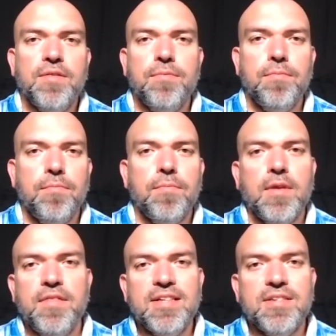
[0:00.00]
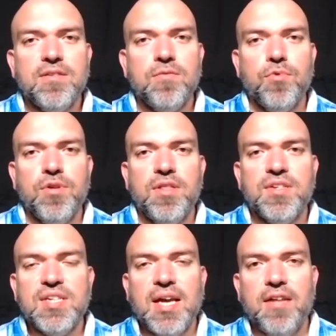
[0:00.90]
And, and that's really the
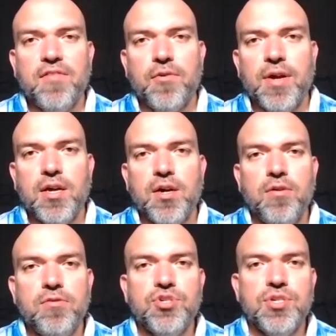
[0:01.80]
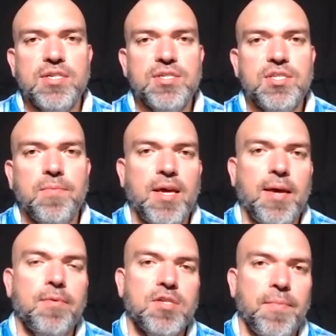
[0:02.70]
sign of a great coach, is to be
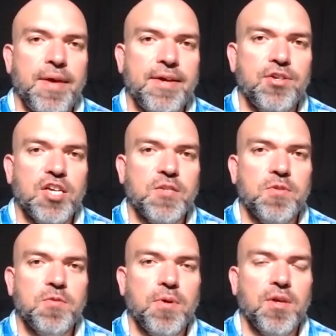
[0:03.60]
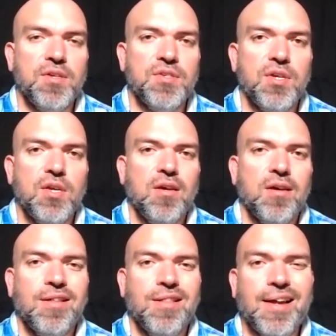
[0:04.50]
able to make adjustments, because
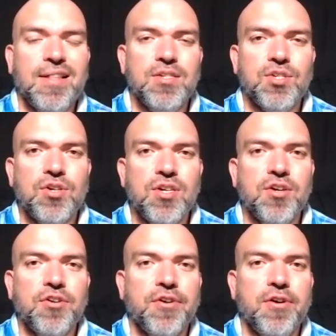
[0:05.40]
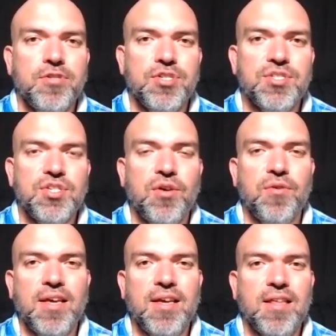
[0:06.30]
a lot of these cookie cutter coaches, you know,
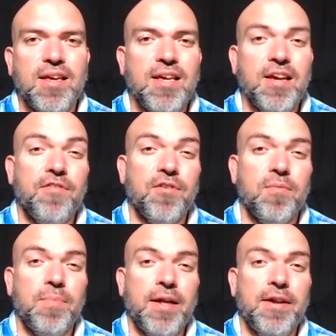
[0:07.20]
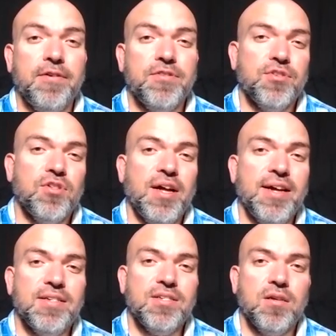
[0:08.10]
they, they give their competitors or
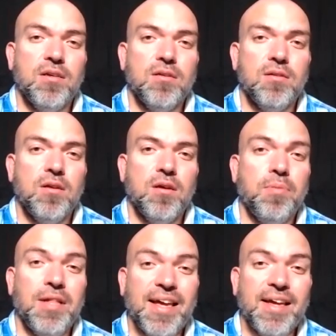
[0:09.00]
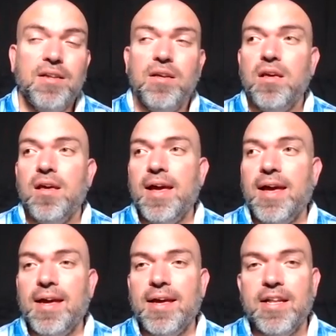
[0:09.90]
clients a, a plan,
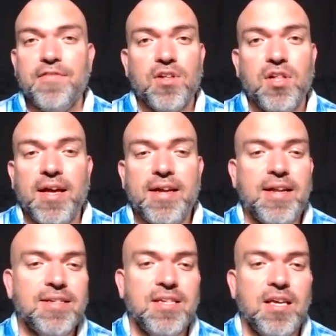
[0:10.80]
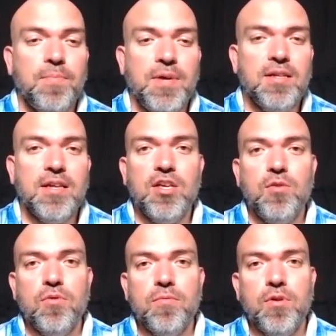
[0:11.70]
and if the client, not saying, Pete, that you
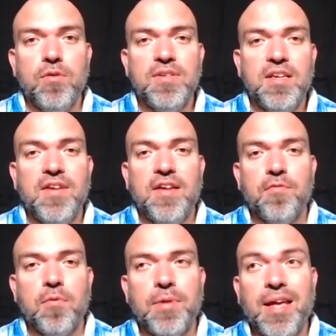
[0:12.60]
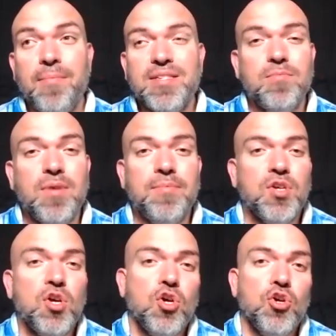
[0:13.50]
would you deviate from the plan, but sometimes
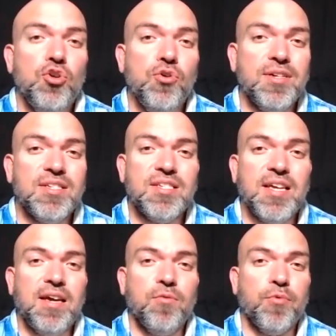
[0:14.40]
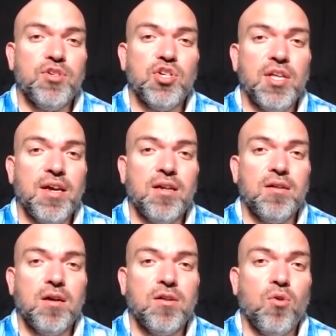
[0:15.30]
you could stay rigidly
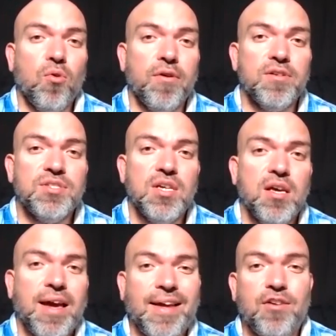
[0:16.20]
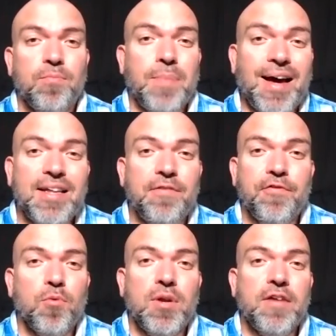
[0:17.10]
on, on course, and your body,
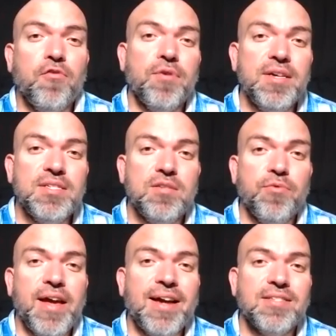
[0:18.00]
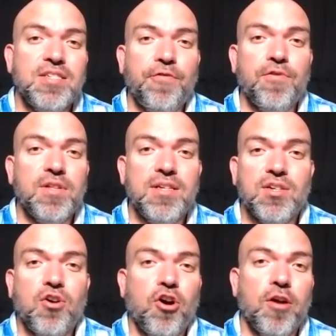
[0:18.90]
for whatever reason, reacts differently
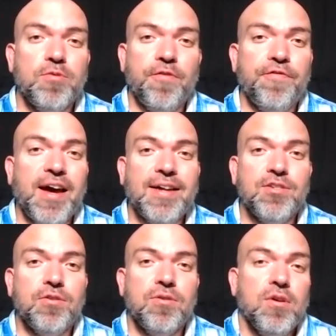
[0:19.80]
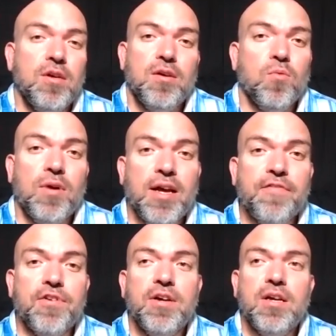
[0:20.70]
to carbs or fats or
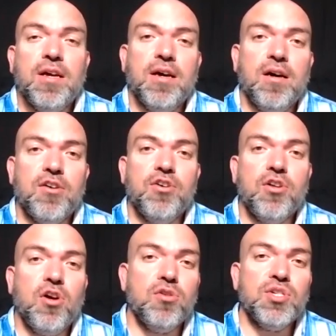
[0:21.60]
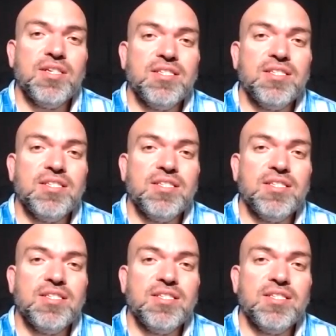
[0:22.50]
whatever. Uh, a good coach like